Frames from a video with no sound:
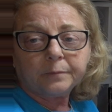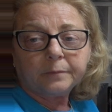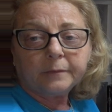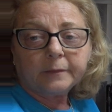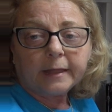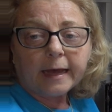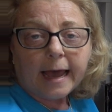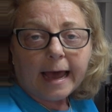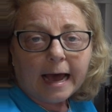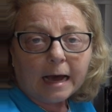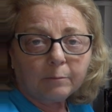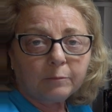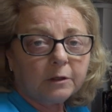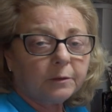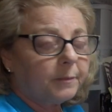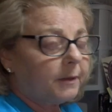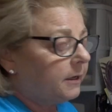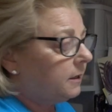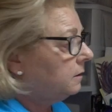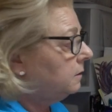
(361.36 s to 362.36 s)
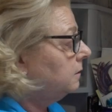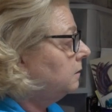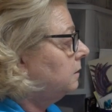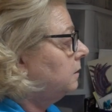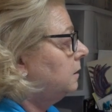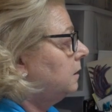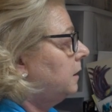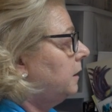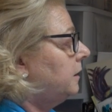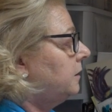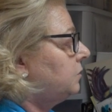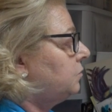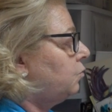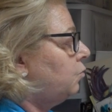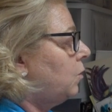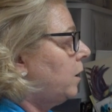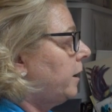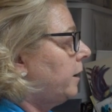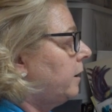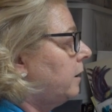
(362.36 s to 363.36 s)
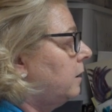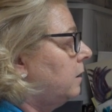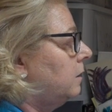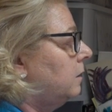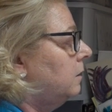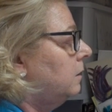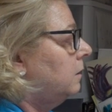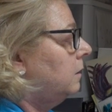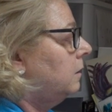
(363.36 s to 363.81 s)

The abdomen is where